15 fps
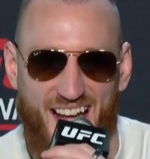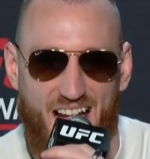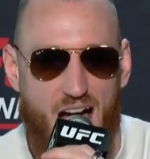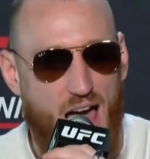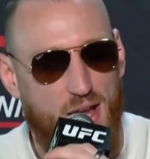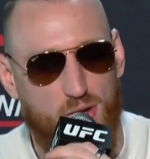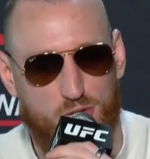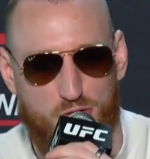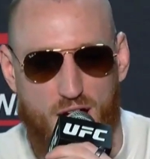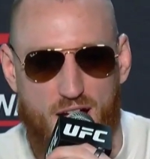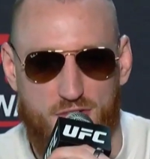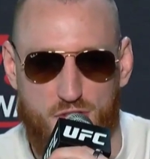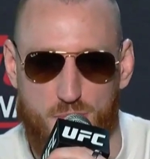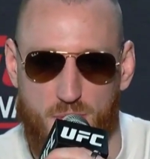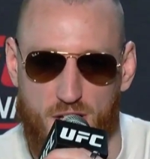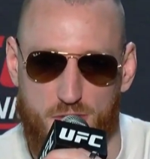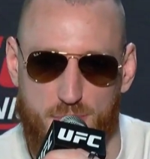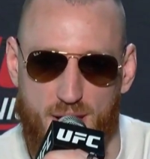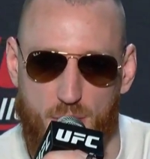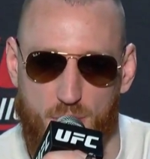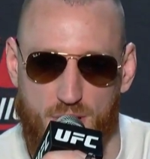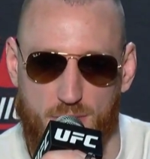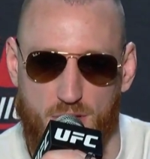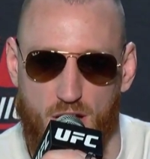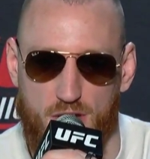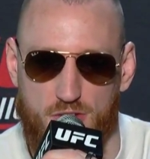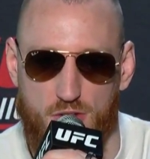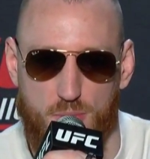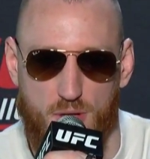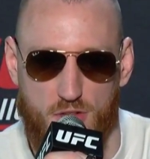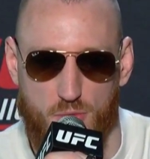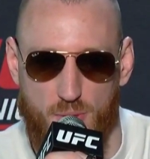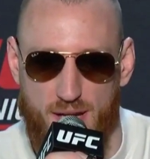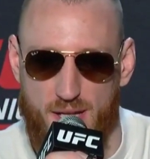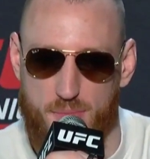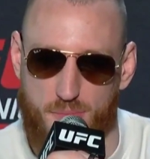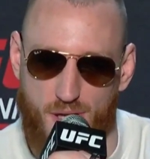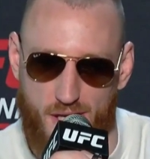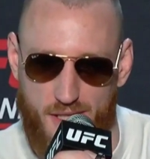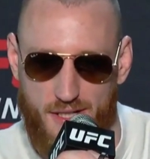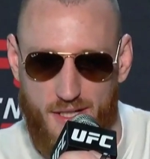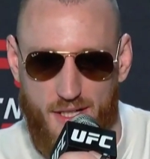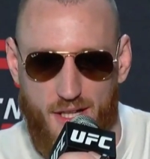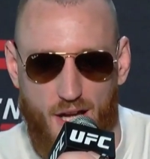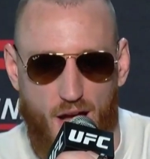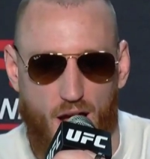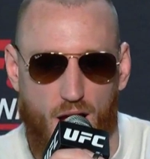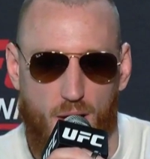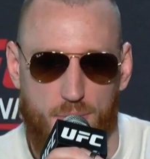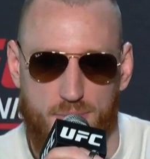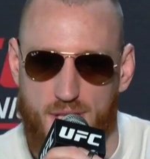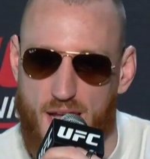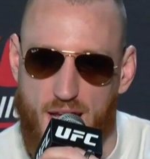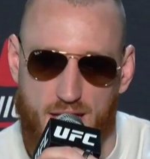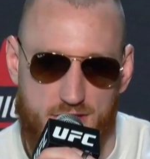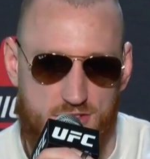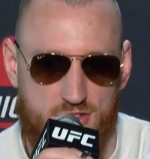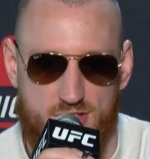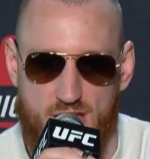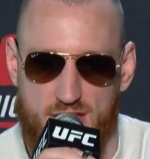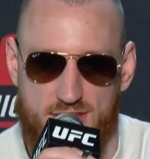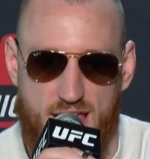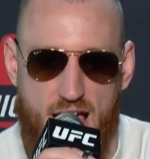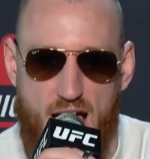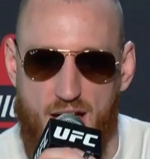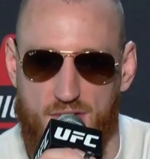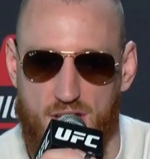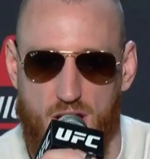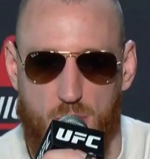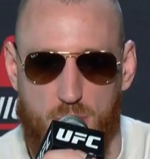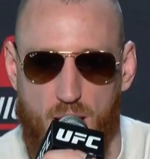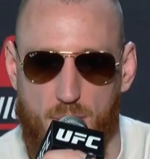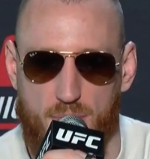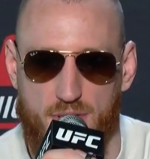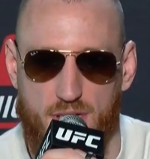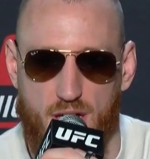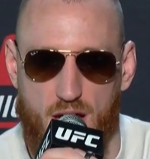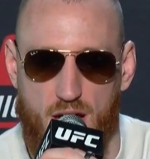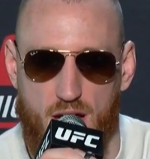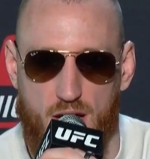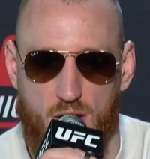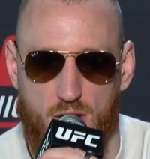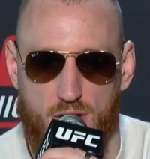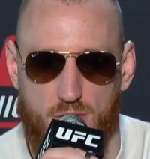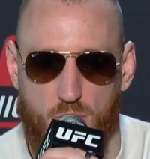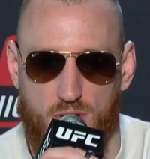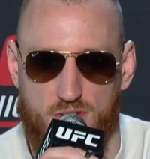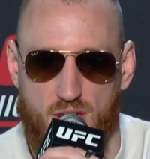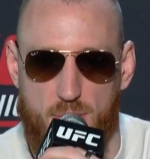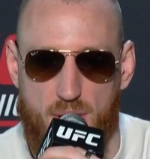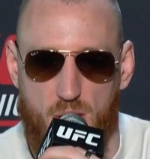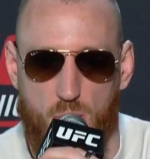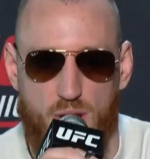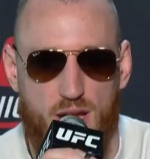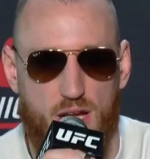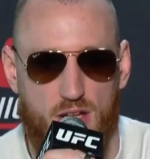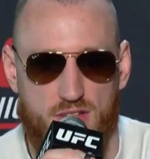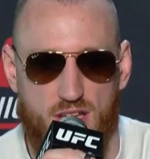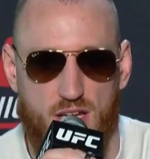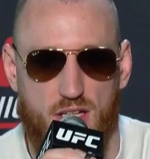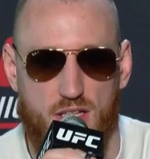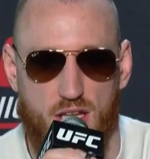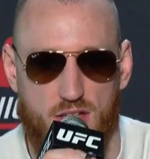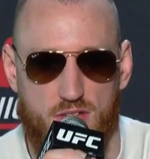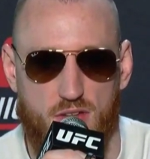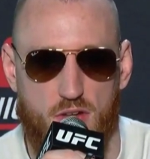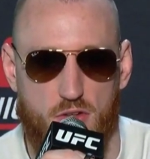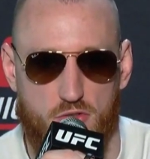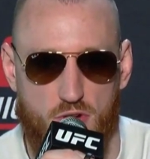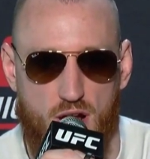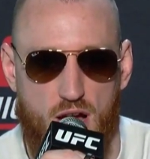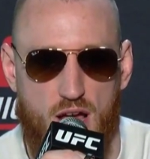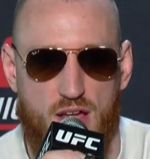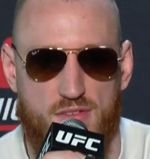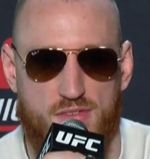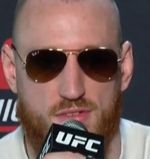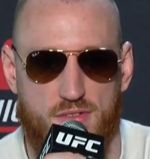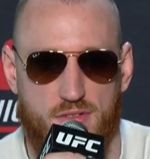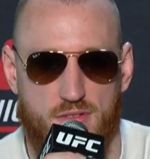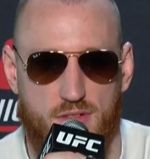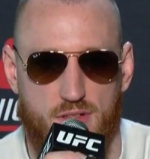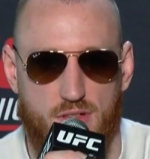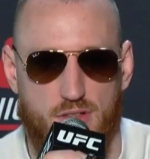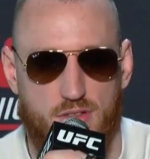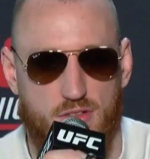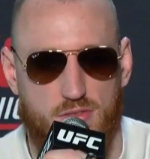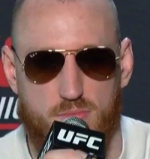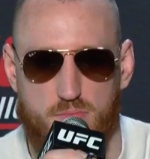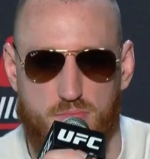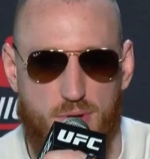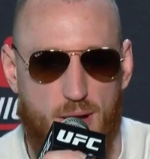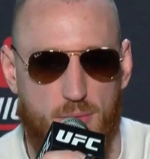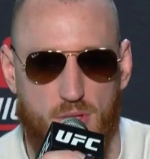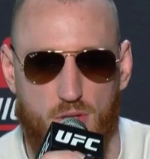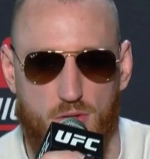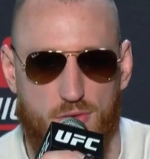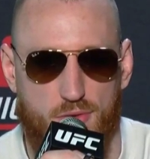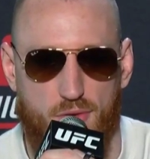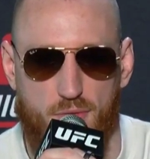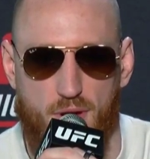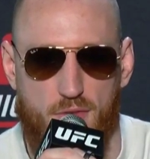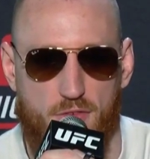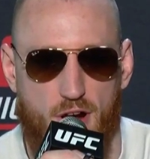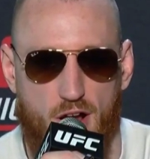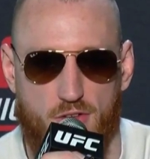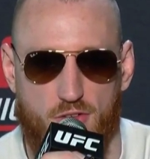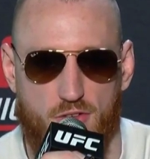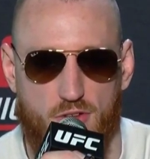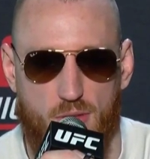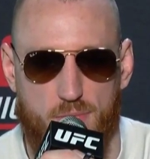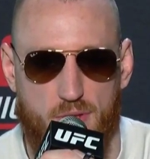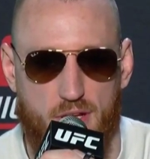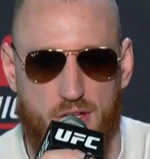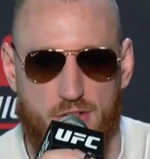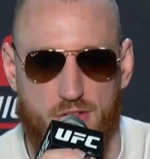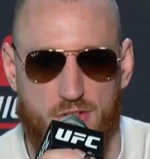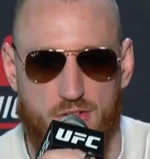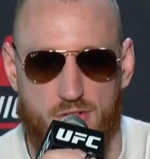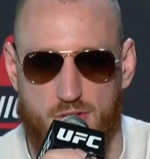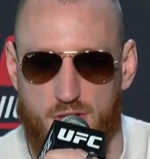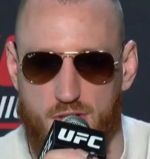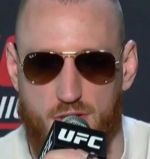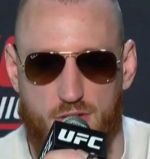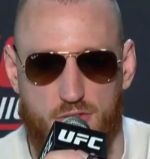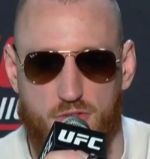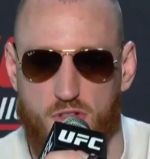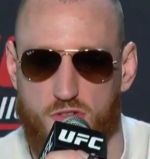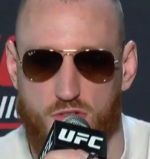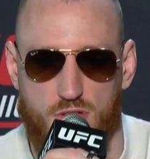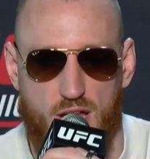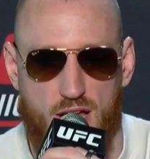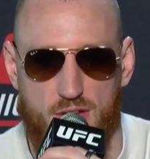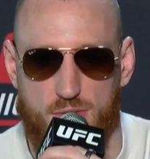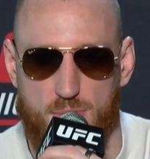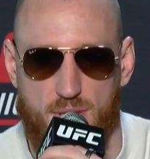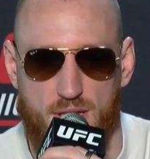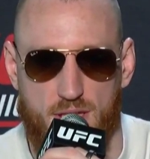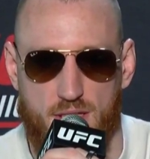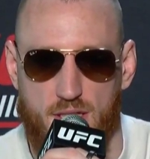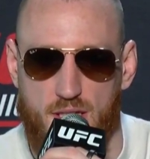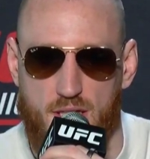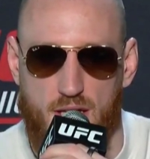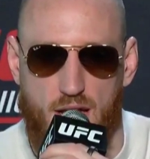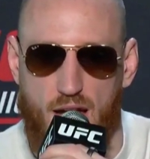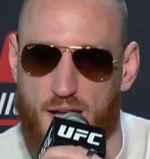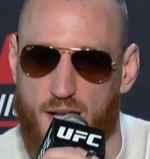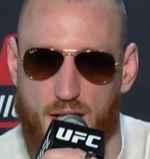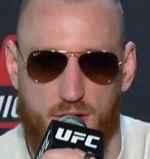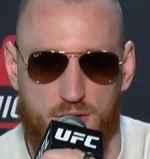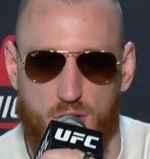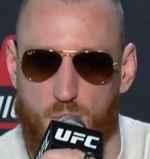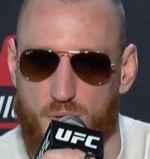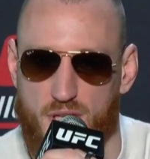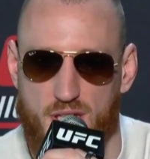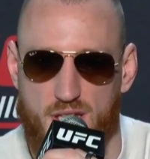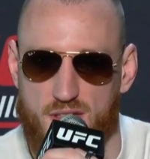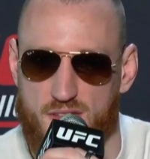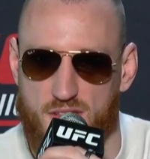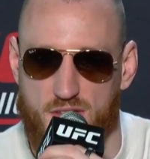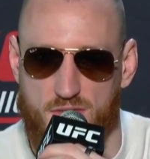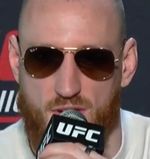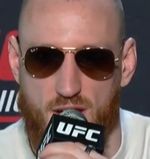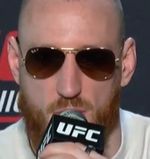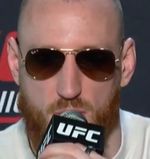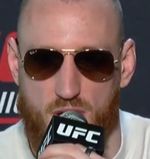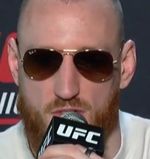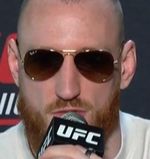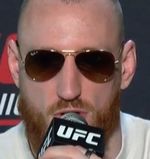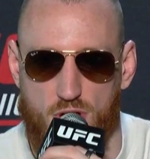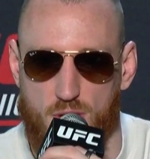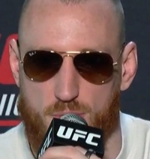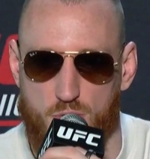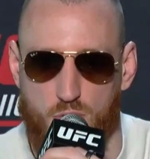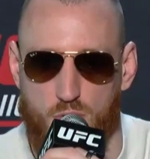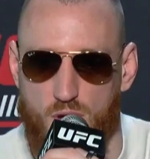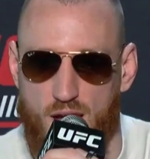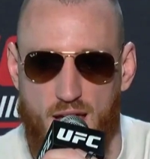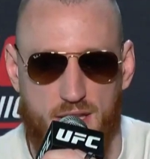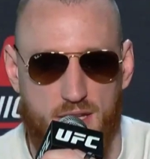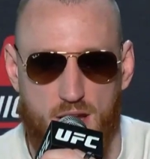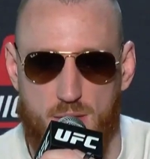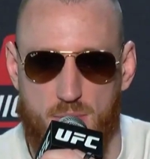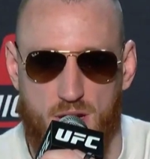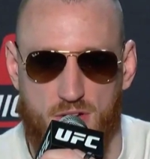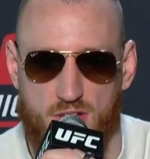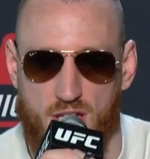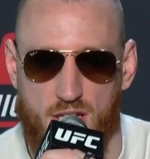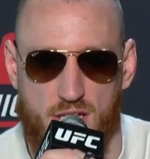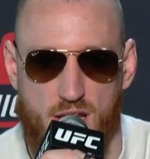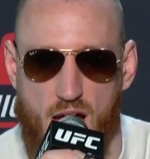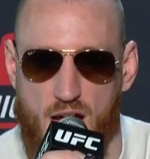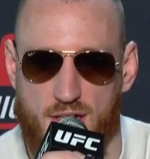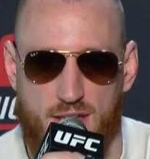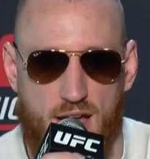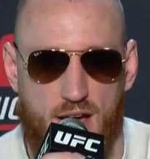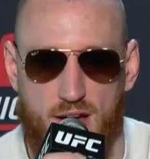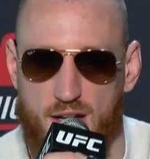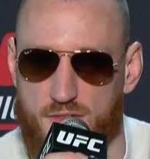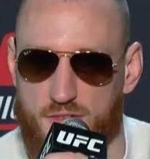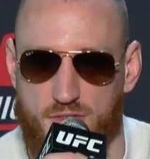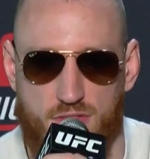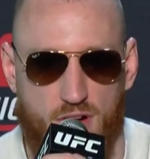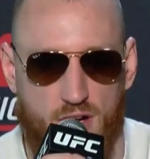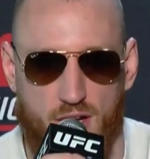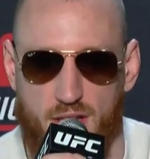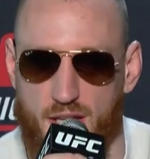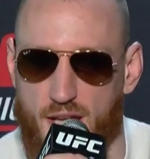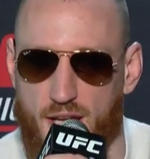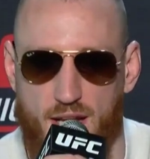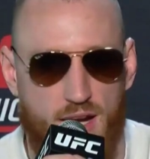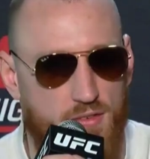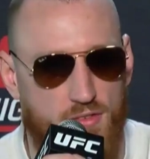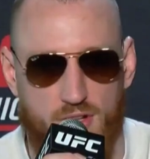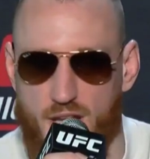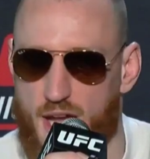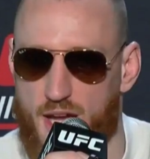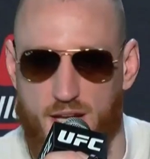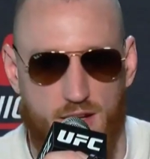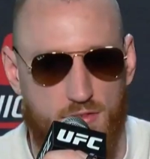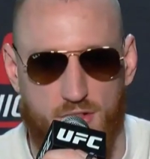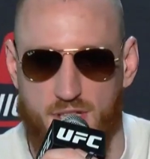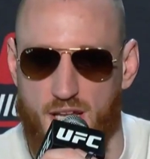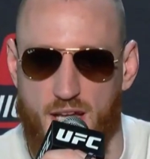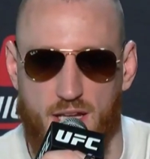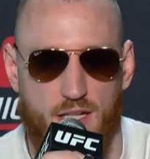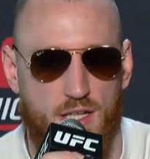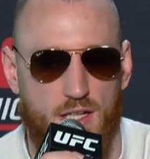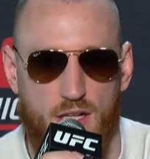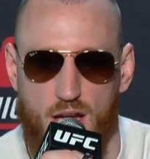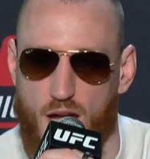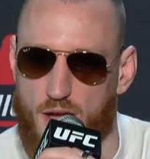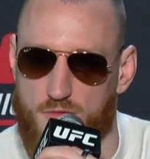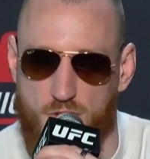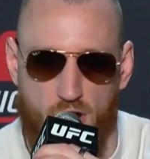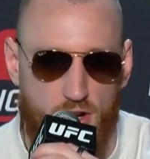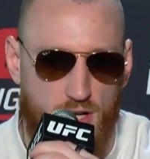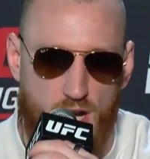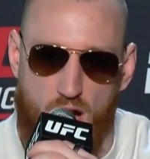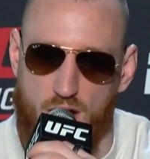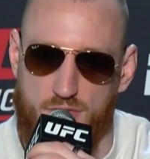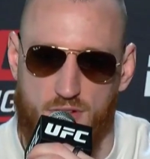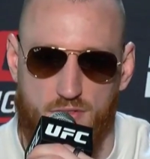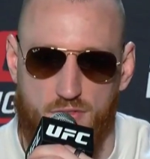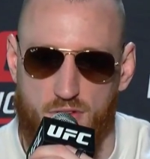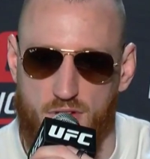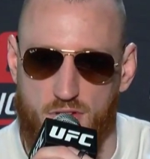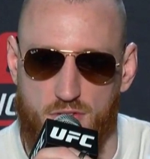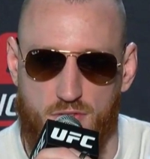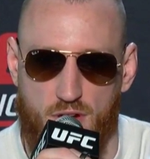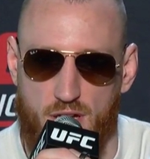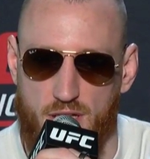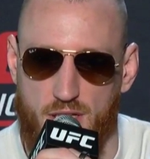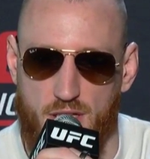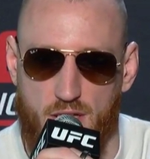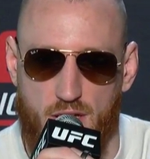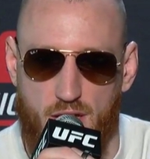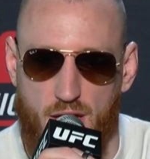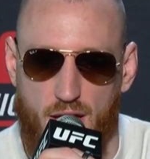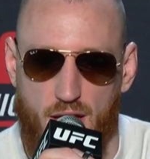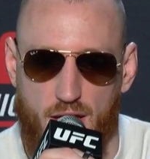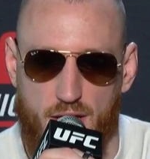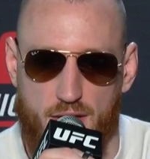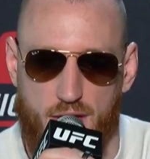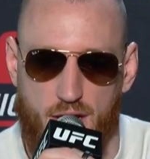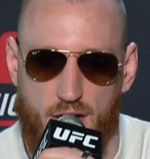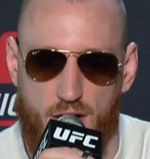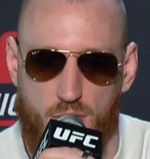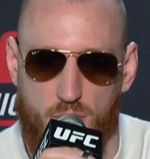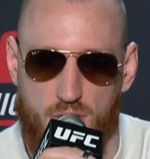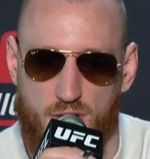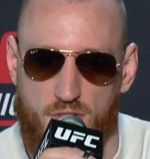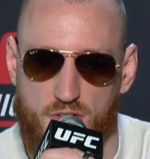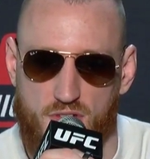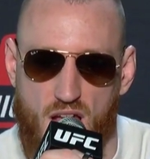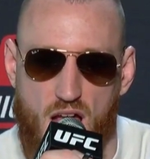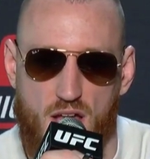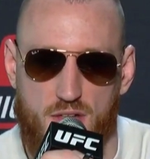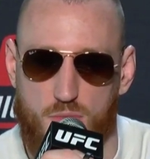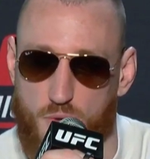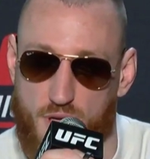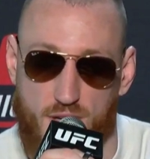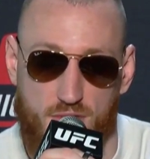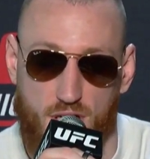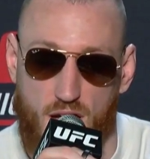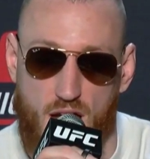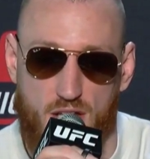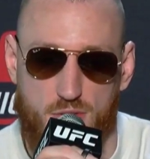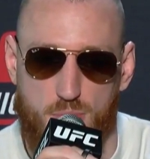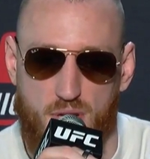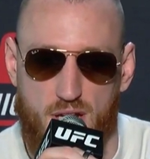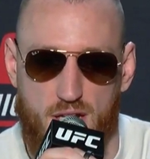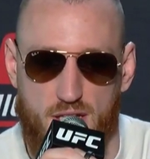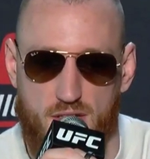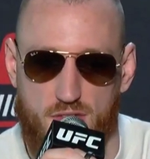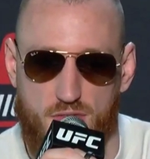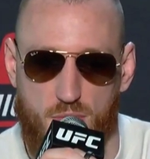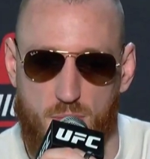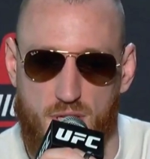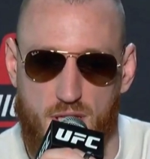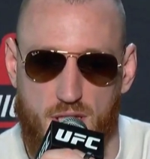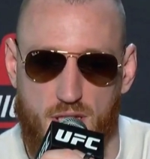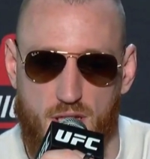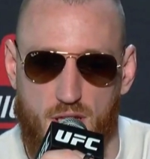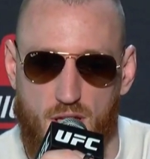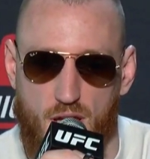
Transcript: I don't drive too much, man, when I'm cutting too much weight, but, yeah, it's just nice to have it. I'll probably, once I make weight, I'll take a nice little drive and just probably go through the Red Rocks or something and just visualize, man. I don't know what it is this fight. When I fought Abdul, I had nightmares of getting knocked out every fucking day, every day. I'm very confident for this fight, and whatever God's plan is for me.